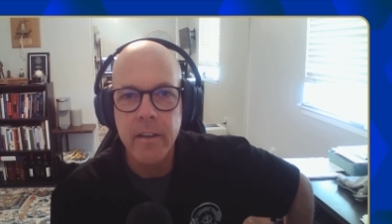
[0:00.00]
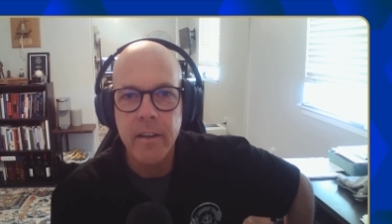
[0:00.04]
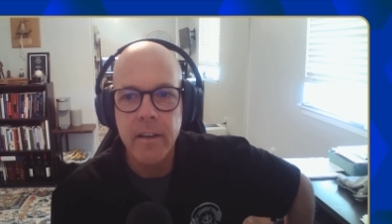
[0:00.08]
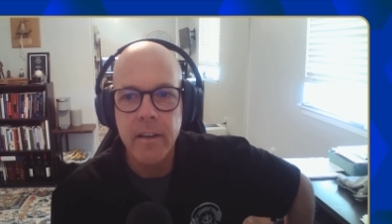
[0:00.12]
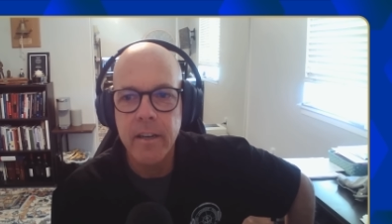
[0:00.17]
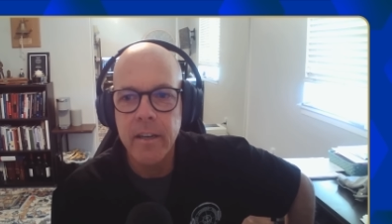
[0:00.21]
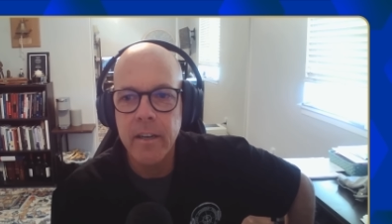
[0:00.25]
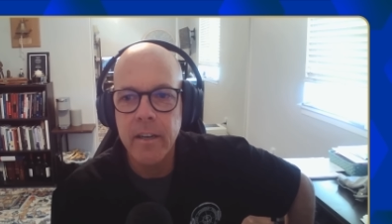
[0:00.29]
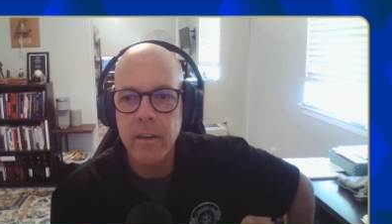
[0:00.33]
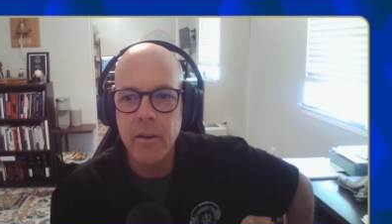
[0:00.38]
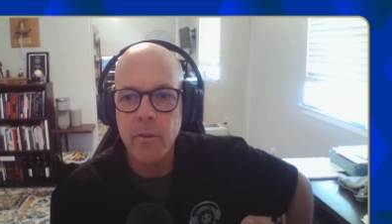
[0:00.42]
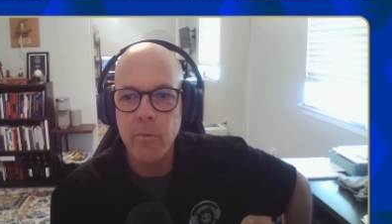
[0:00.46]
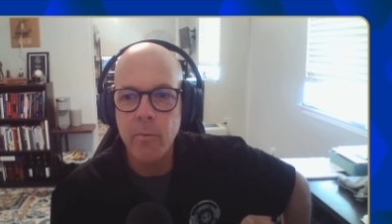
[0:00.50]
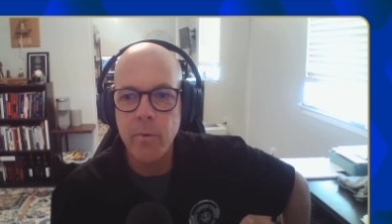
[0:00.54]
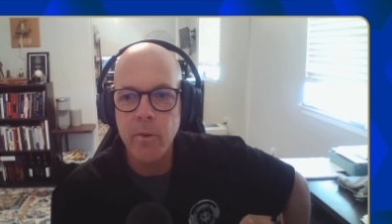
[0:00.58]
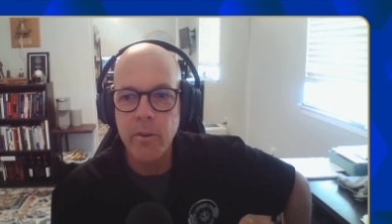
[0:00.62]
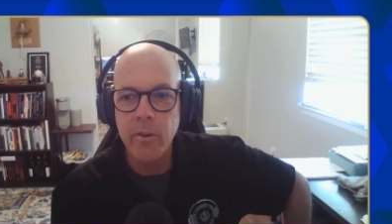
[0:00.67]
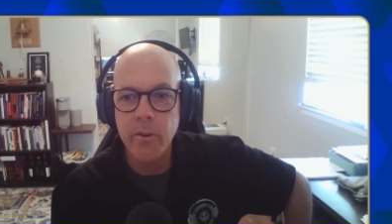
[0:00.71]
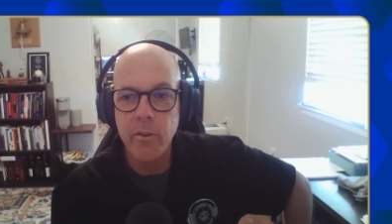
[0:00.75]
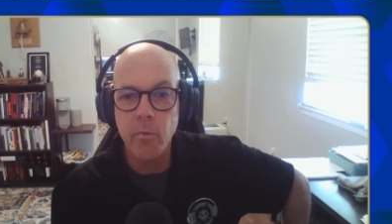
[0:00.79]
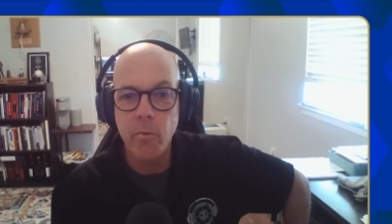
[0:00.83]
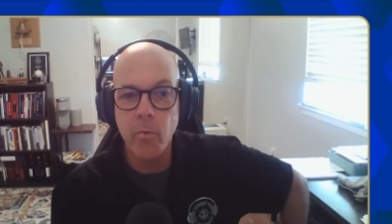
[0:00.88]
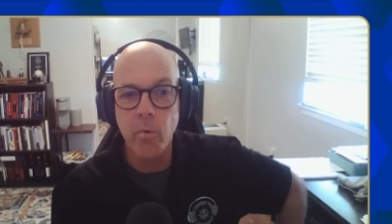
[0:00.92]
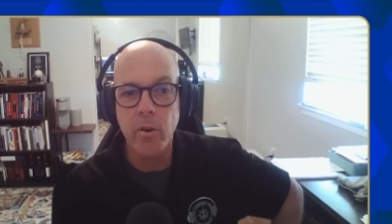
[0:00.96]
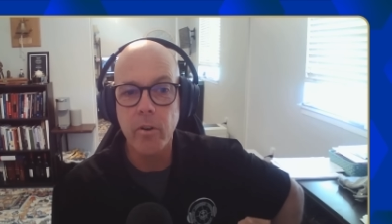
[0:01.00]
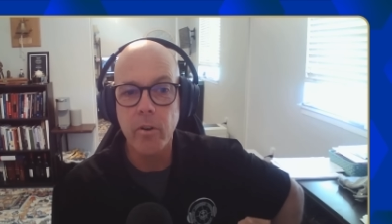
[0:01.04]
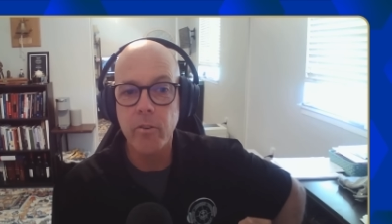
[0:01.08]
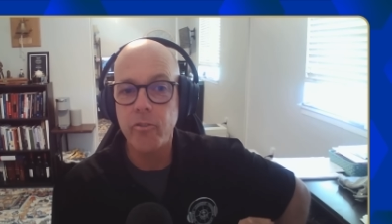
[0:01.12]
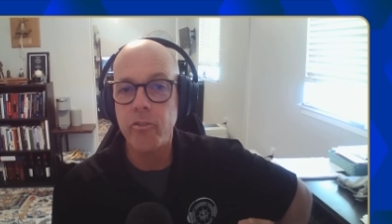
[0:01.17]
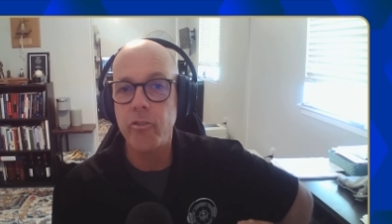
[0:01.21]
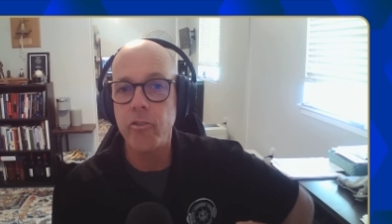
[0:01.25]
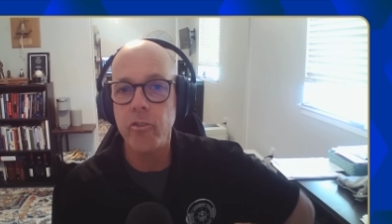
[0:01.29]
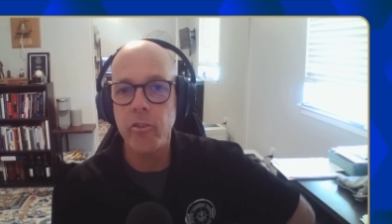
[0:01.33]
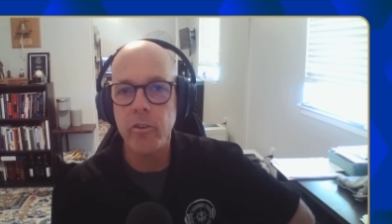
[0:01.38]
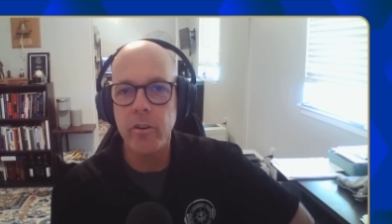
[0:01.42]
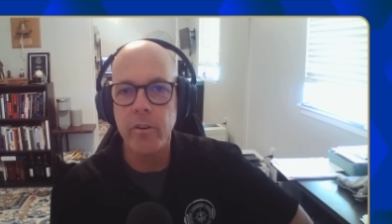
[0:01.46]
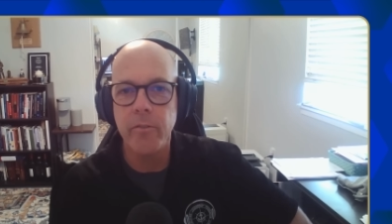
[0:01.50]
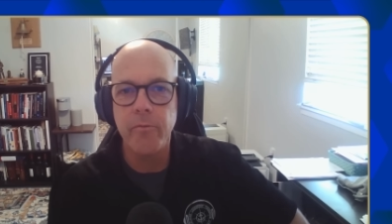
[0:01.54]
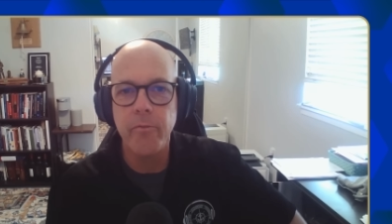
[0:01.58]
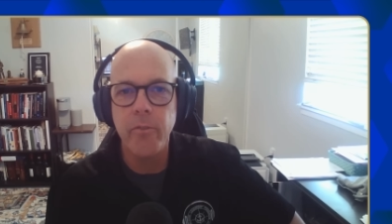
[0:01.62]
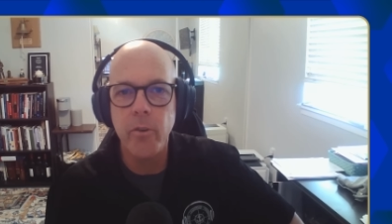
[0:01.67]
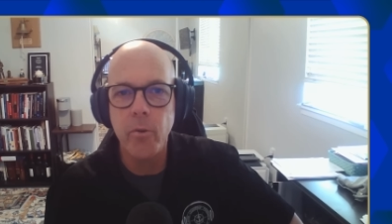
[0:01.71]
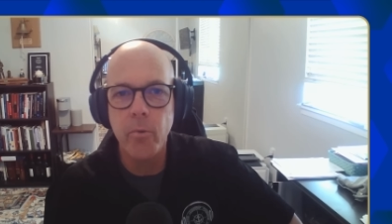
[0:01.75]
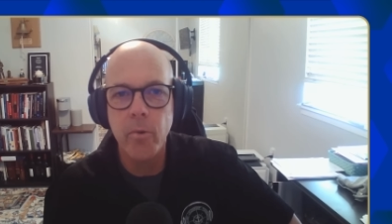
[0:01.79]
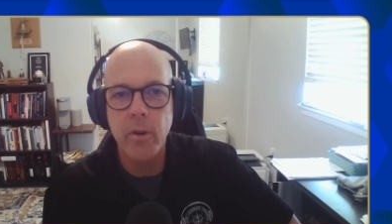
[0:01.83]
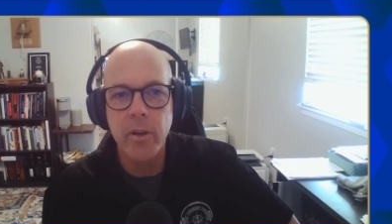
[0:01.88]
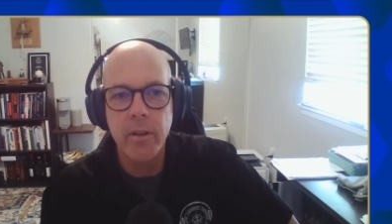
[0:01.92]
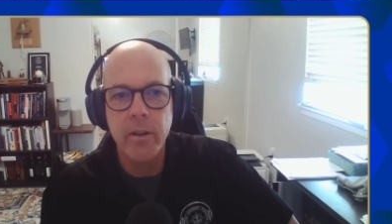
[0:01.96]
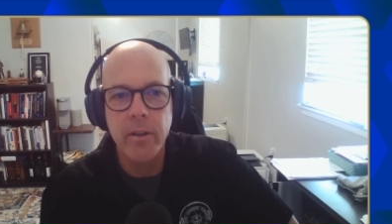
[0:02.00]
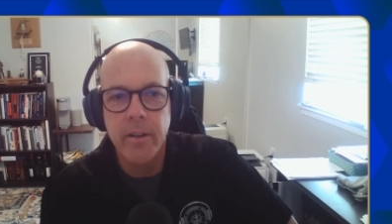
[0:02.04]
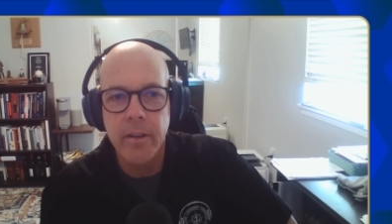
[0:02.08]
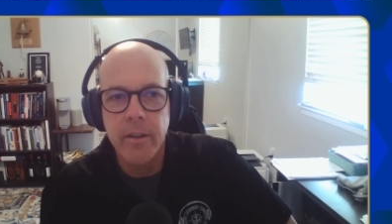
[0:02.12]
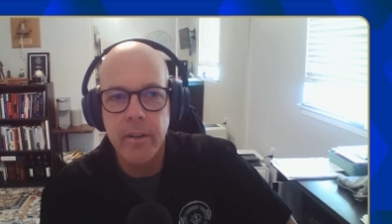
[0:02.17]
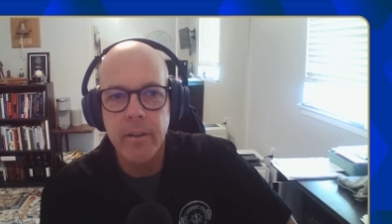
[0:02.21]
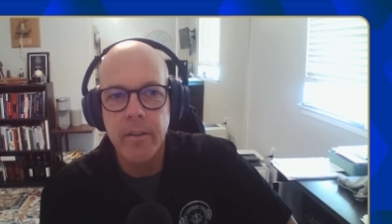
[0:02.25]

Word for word: where you weren't sure if you would,